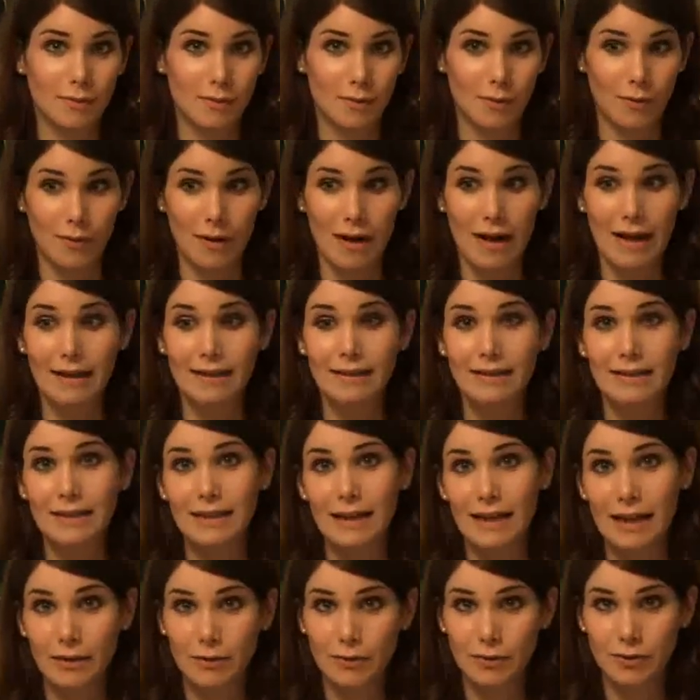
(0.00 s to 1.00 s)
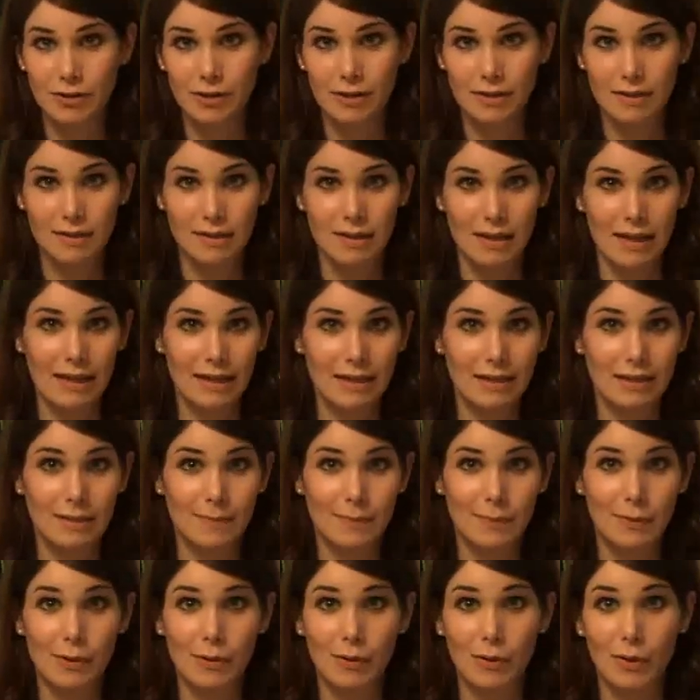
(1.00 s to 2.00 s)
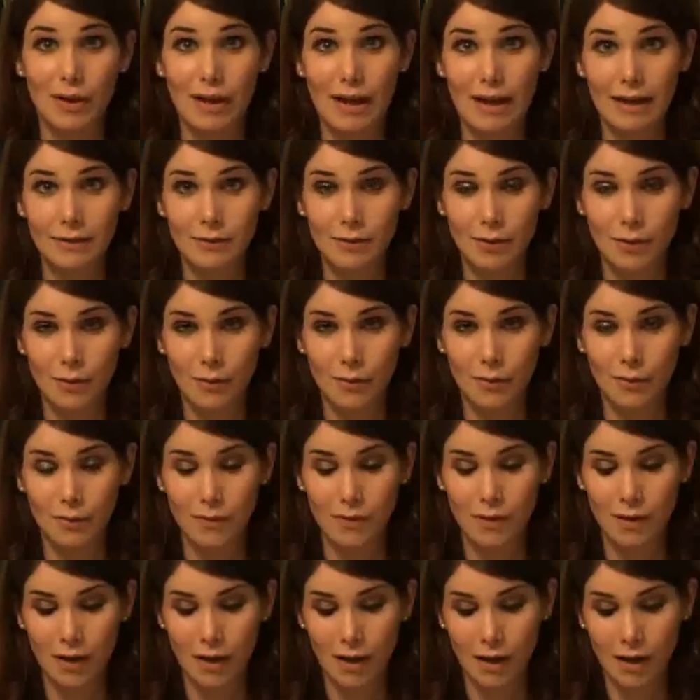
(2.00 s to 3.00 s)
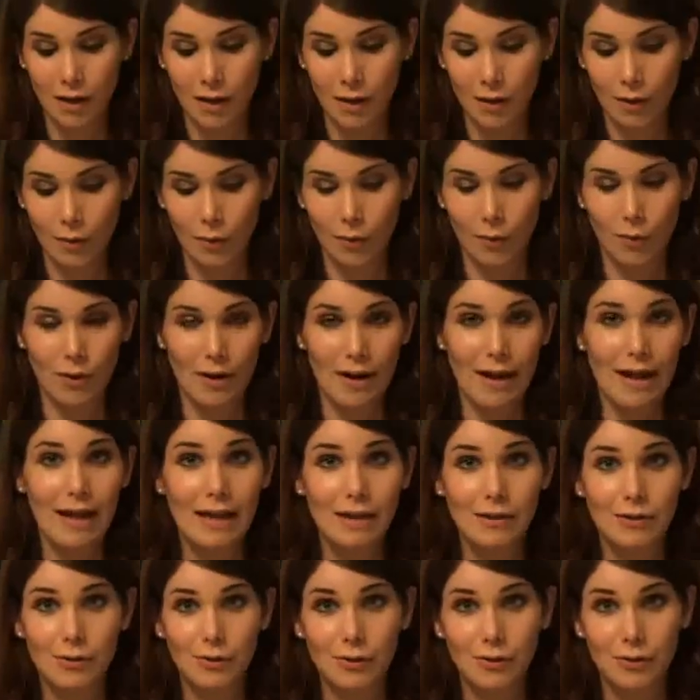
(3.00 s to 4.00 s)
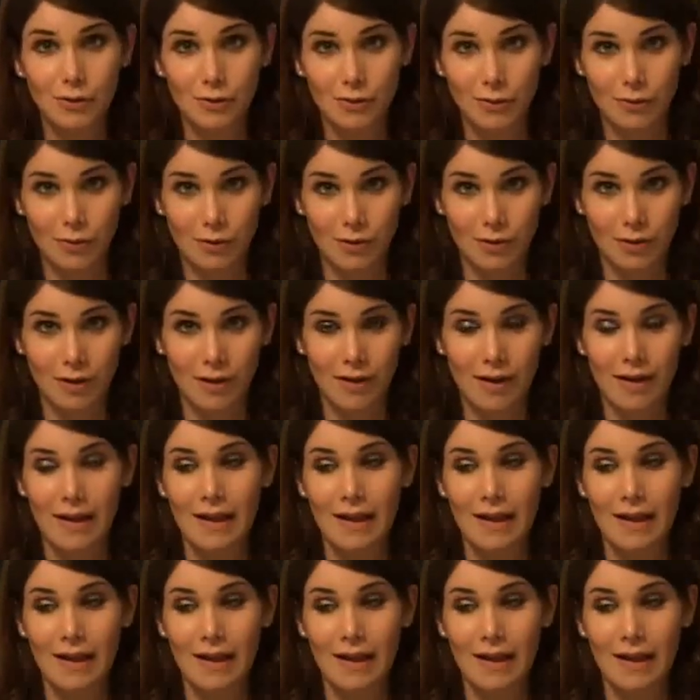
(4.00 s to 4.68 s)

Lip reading: or anti-androgens like spironolactone or Androcure,